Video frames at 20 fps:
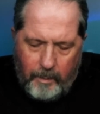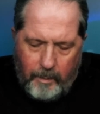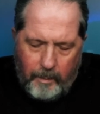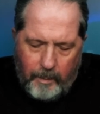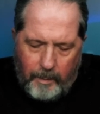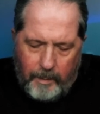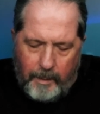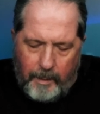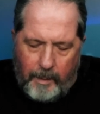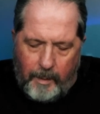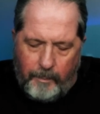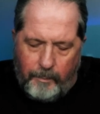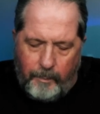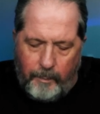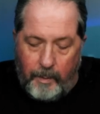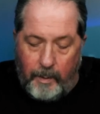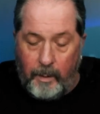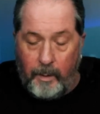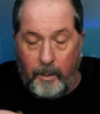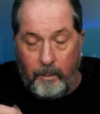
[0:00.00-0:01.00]
The cap,
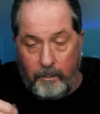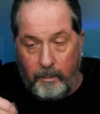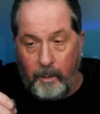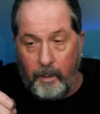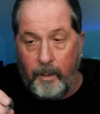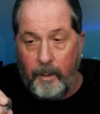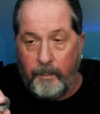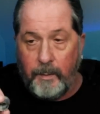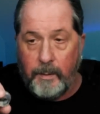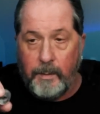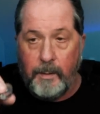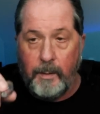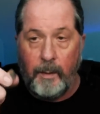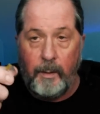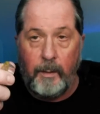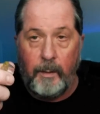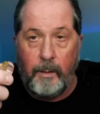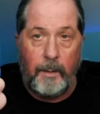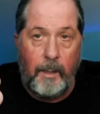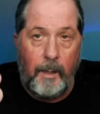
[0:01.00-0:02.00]
I have to say
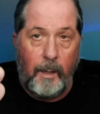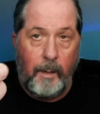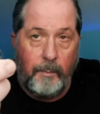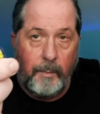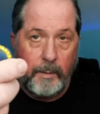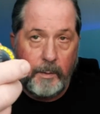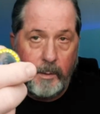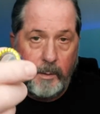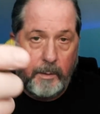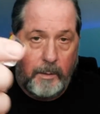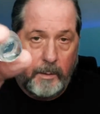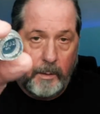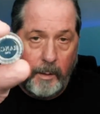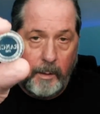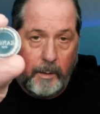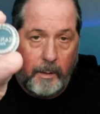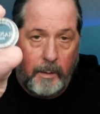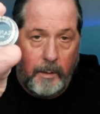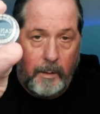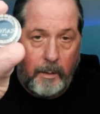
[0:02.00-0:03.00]
it, the cap is
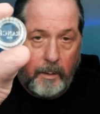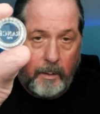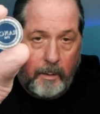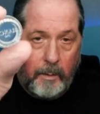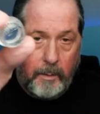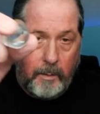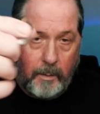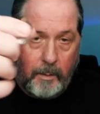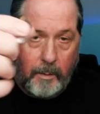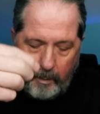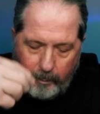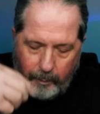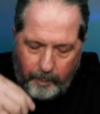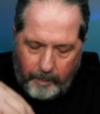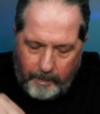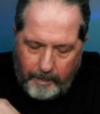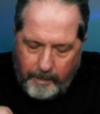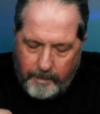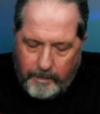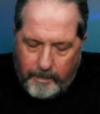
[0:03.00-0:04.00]
shite. It's like a
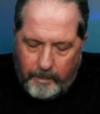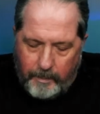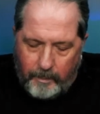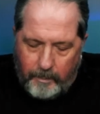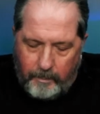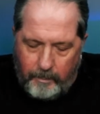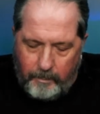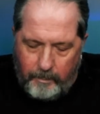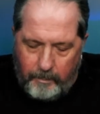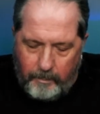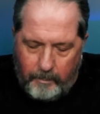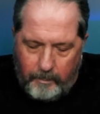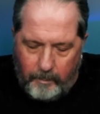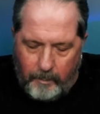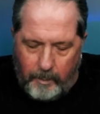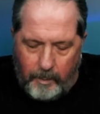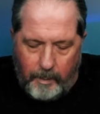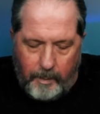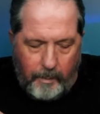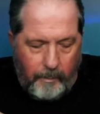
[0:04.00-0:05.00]
plastic,
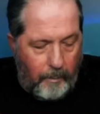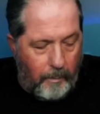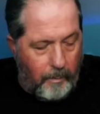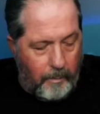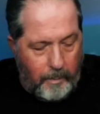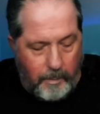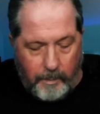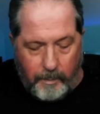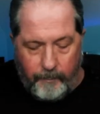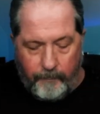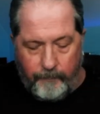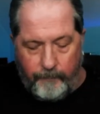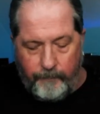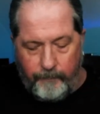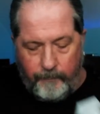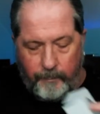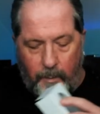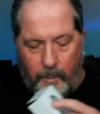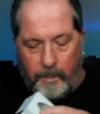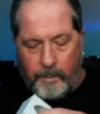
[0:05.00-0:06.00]
whatever, just
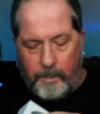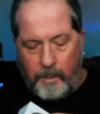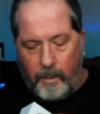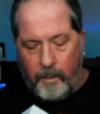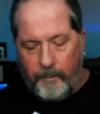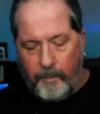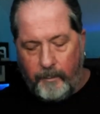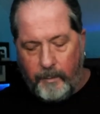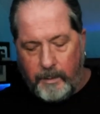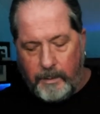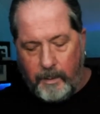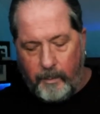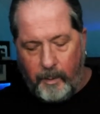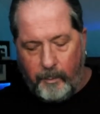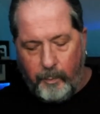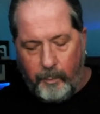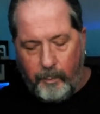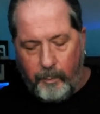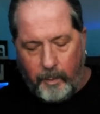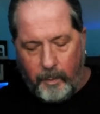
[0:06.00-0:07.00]
falls off every time I
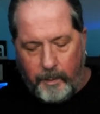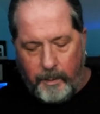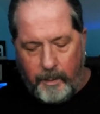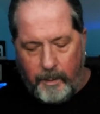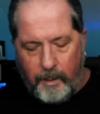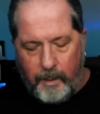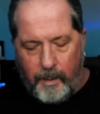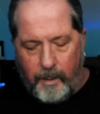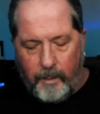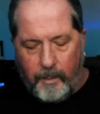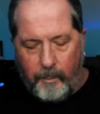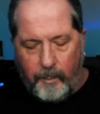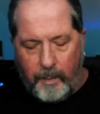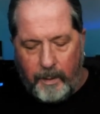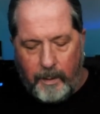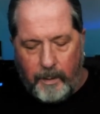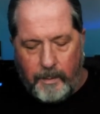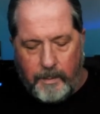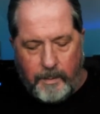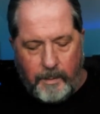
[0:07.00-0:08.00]
pull that thing out of the
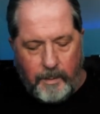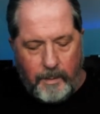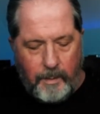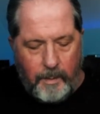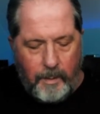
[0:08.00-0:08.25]
box.